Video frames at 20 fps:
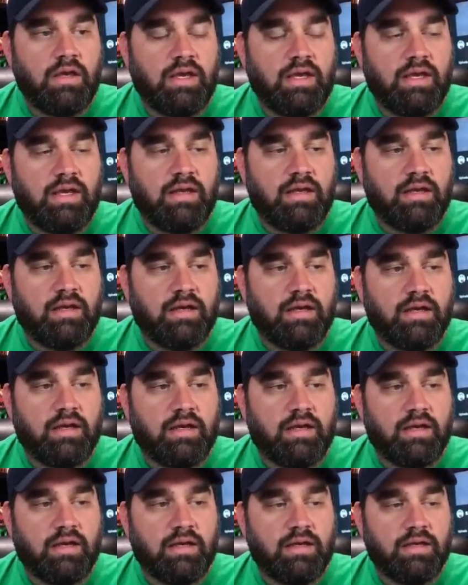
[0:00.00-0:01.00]
And
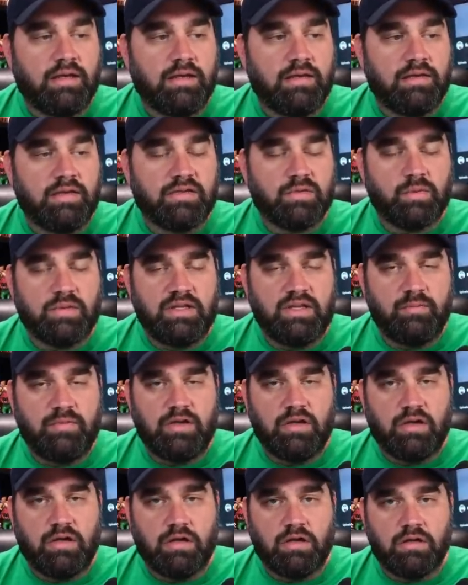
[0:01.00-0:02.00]
this one hit
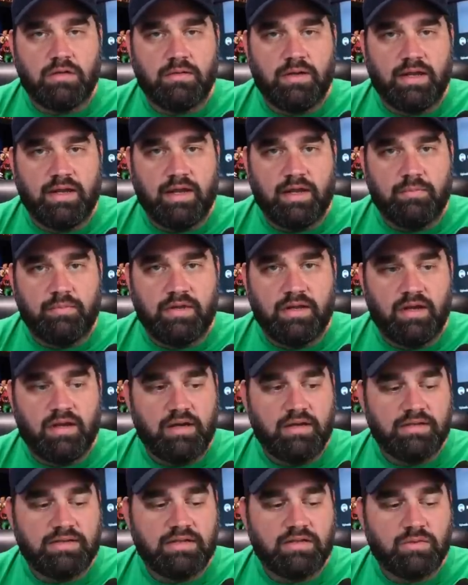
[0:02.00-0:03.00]
me hard. I got to be
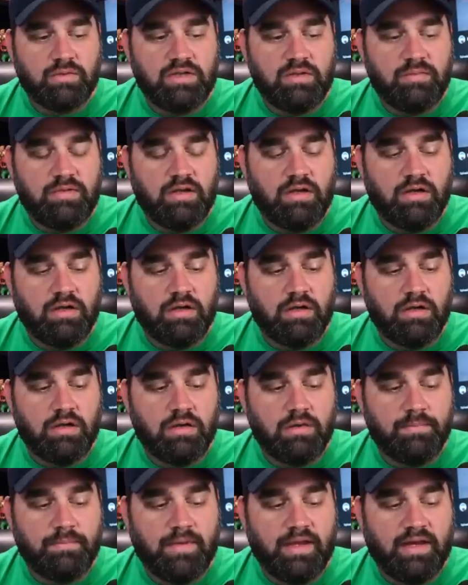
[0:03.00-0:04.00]
honest, this one hit me
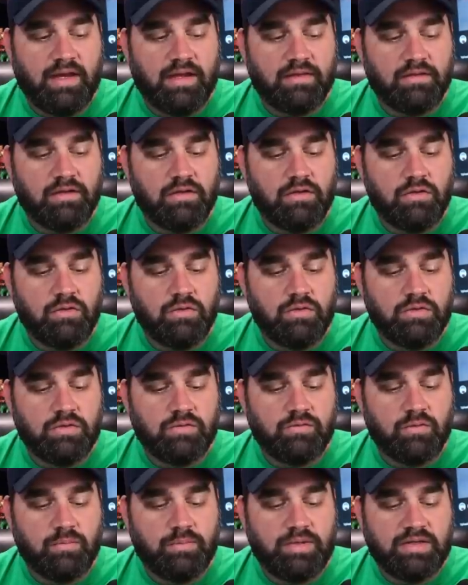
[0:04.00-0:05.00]
hard. I got the
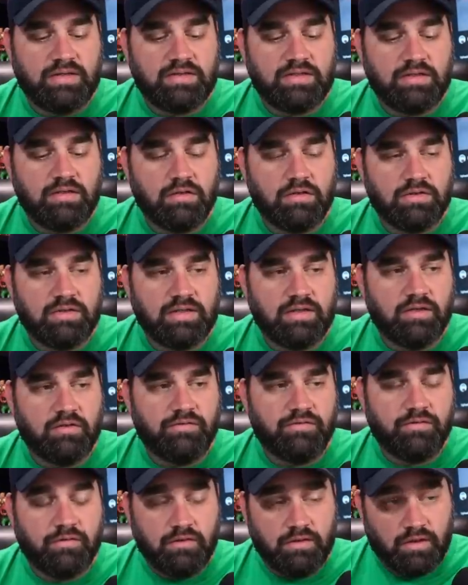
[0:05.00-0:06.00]
news from Pixie
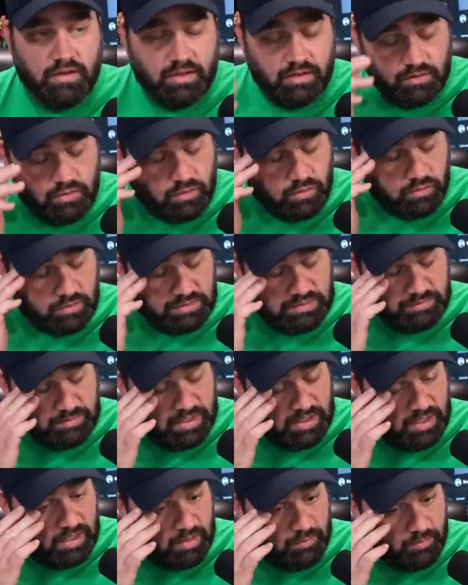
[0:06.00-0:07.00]
herself, Kori's
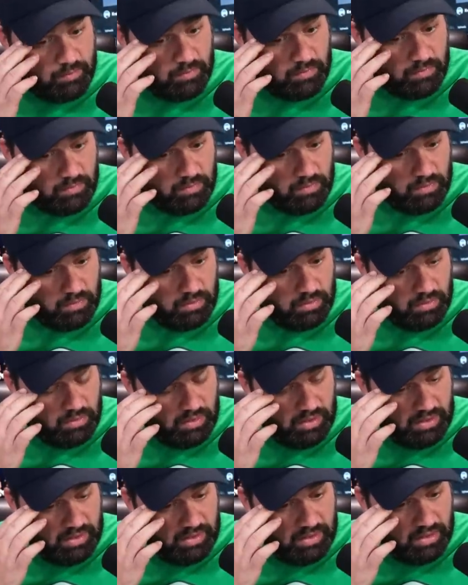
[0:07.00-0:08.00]
mom,
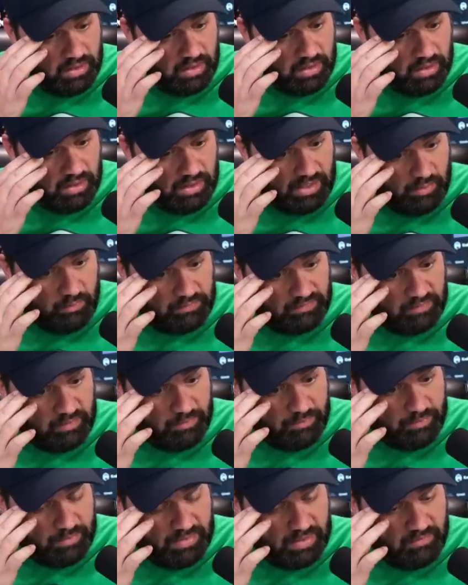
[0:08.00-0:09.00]
and I was
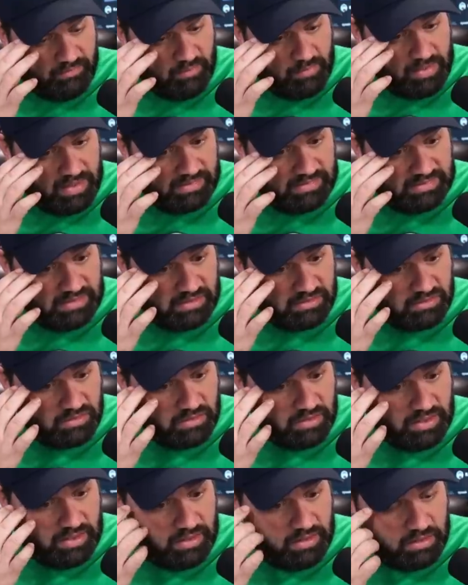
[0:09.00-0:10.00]
a bit of a mess
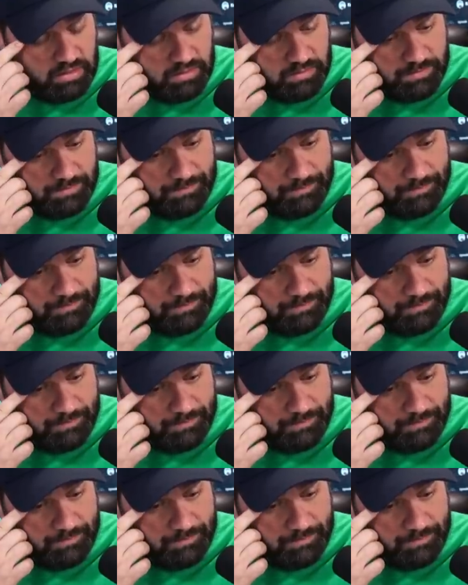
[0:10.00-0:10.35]
yesterday.